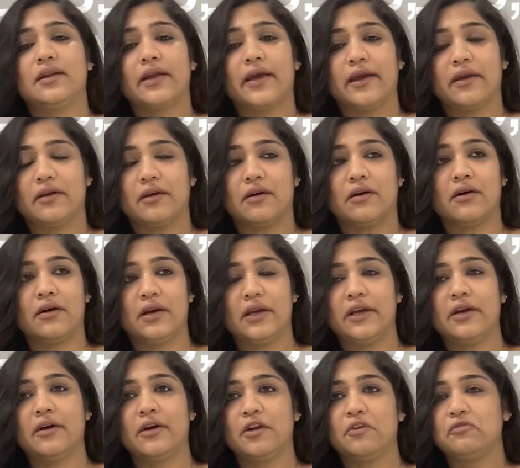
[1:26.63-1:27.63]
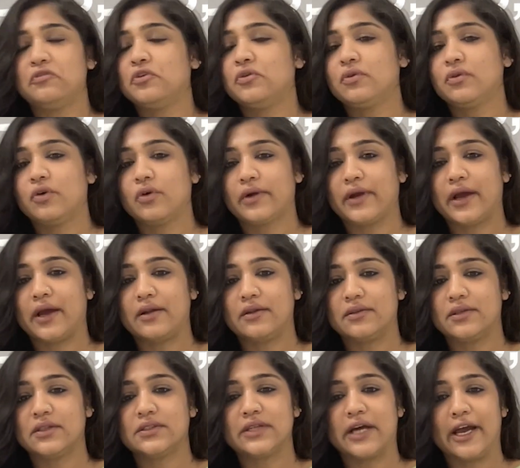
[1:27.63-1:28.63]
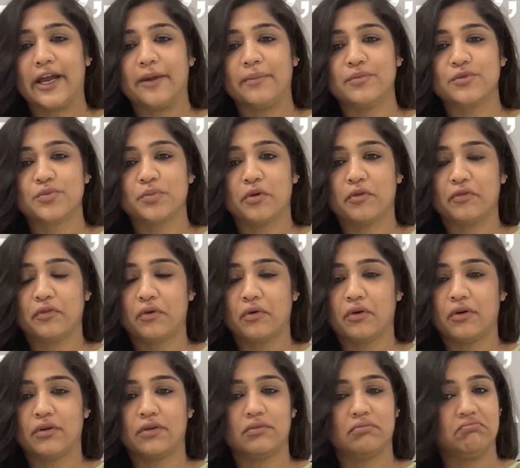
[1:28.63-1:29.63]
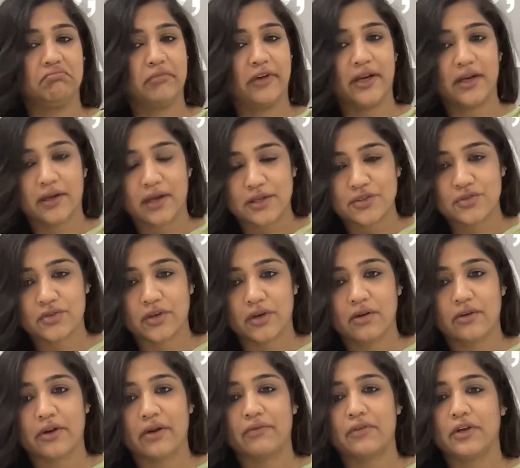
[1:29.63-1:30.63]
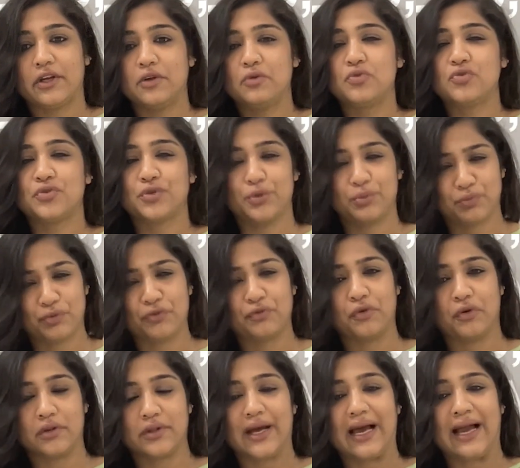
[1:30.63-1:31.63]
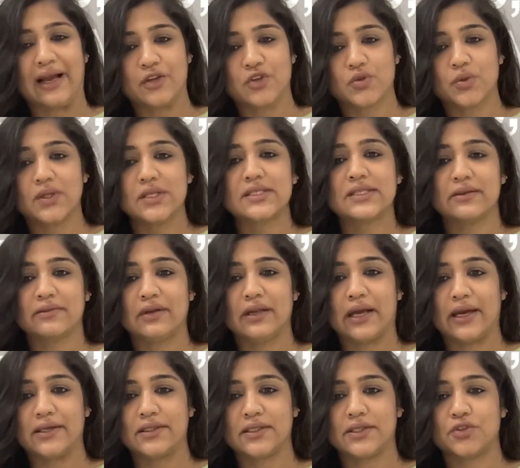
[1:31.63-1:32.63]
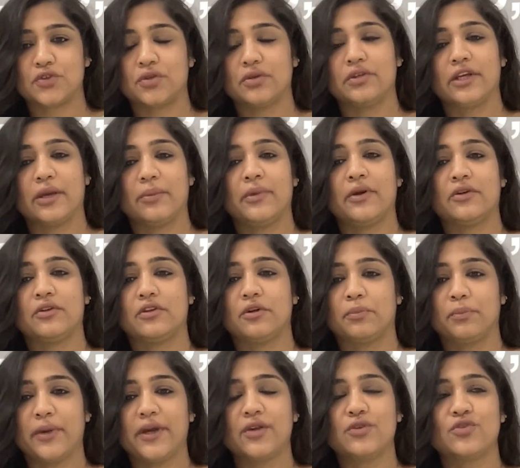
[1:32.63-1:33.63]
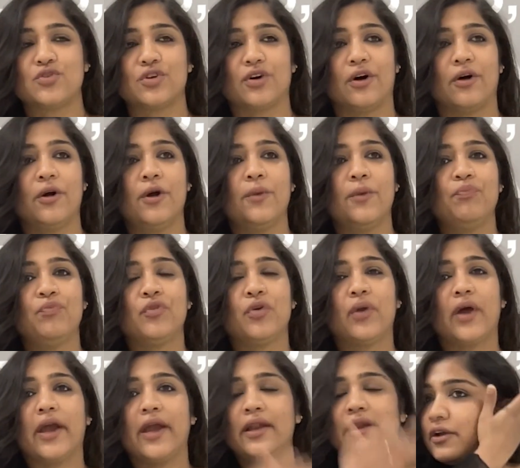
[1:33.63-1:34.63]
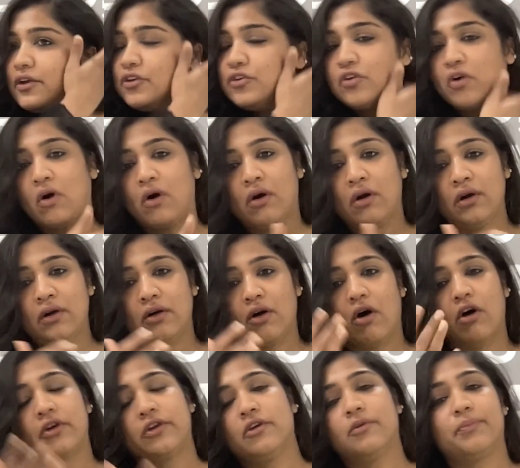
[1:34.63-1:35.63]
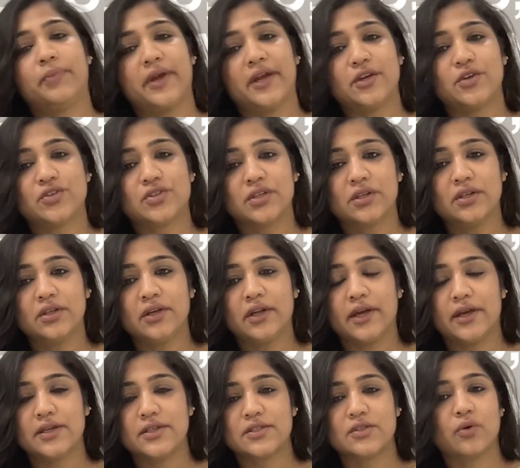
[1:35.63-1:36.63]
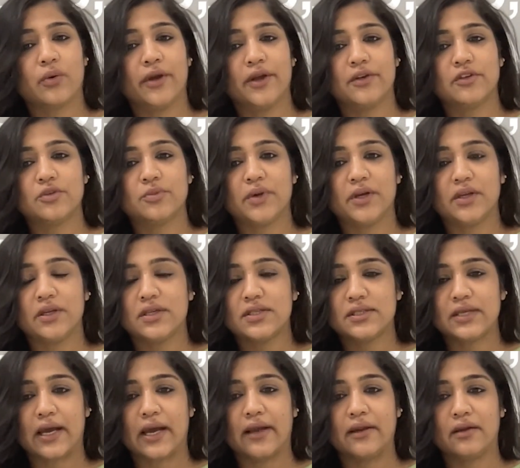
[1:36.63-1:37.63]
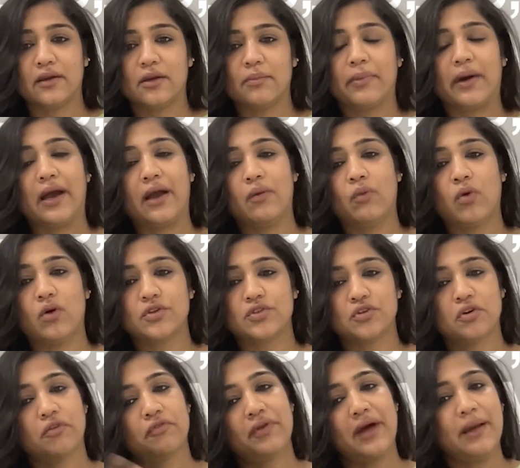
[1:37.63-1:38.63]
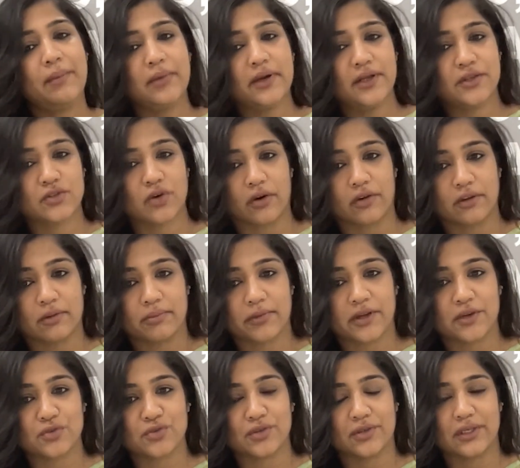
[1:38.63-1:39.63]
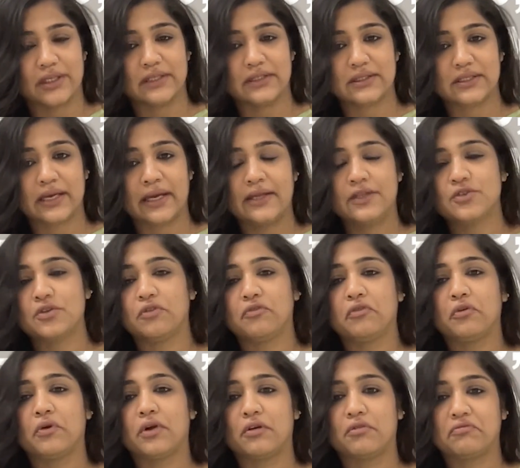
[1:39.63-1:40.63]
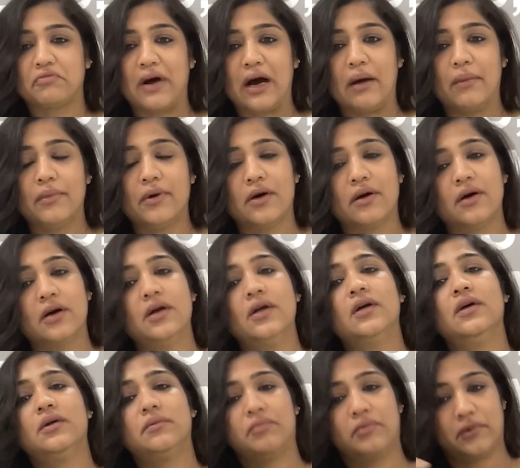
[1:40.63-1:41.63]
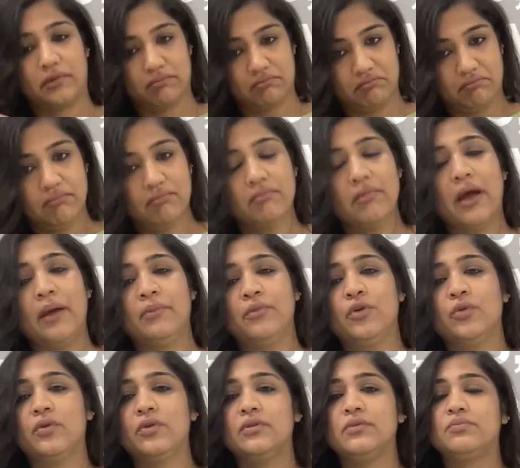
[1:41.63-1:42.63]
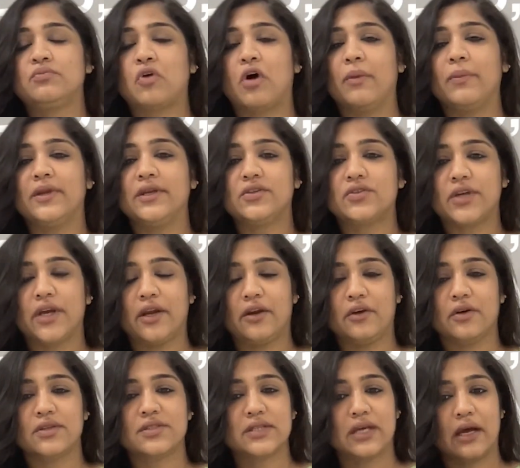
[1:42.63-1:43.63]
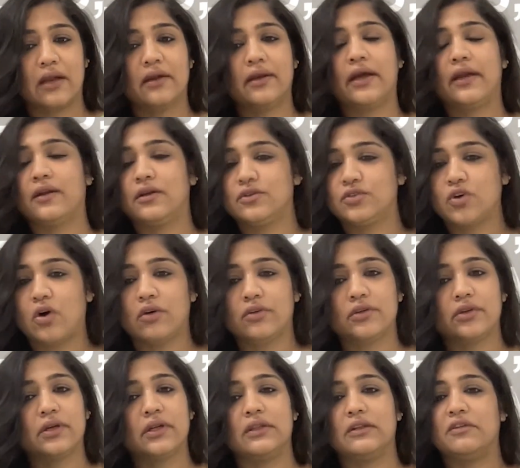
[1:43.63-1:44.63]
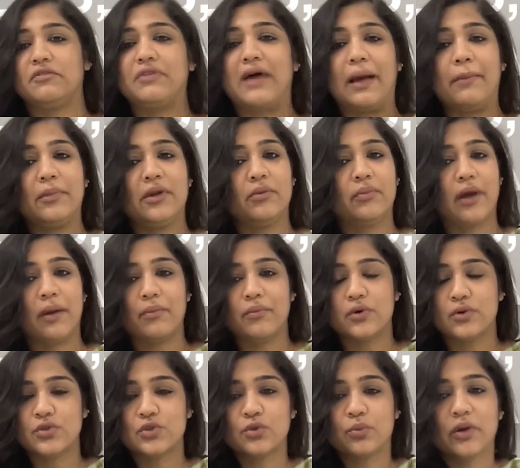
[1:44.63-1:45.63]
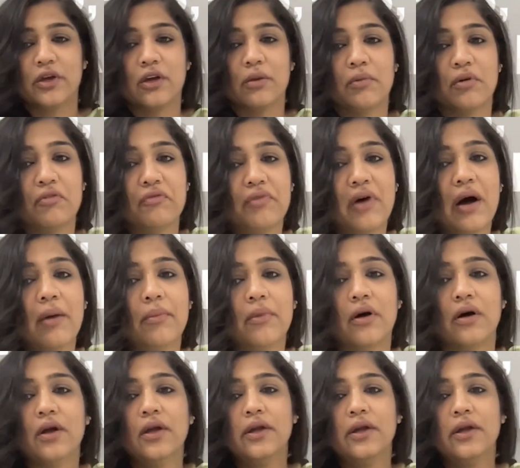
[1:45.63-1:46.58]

Like earlier, if you look at the times before Industrial Revolution, before the actual civilization came into the picture, right? Your occupation is going to be decided by what your family's occupation is, right? So if you're a farmer, um, you will probably train your son and a daughter and the family members to become a farmer.